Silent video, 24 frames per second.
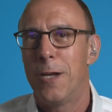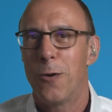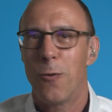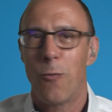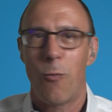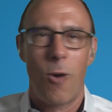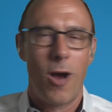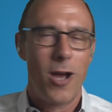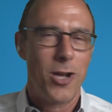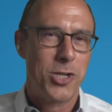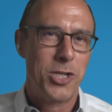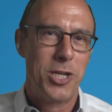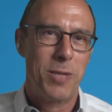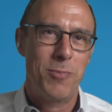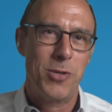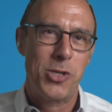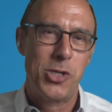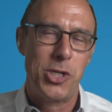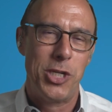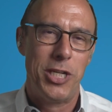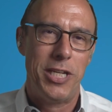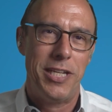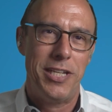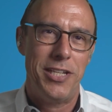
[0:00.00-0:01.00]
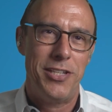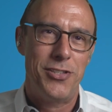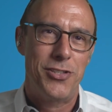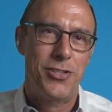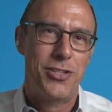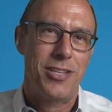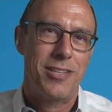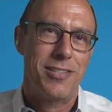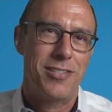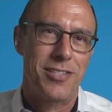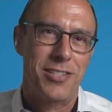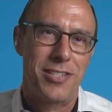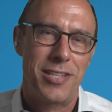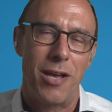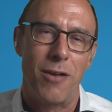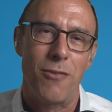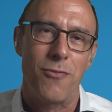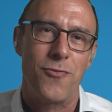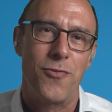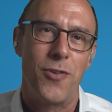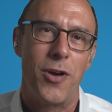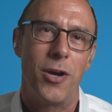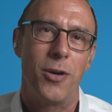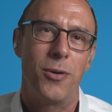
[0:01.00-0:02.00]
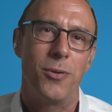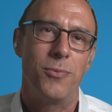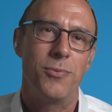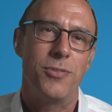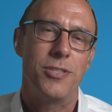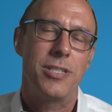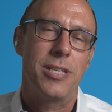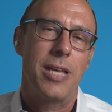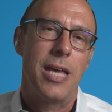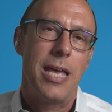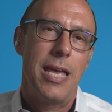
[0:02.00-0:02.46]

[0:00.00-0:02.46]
washing machines, cell phones,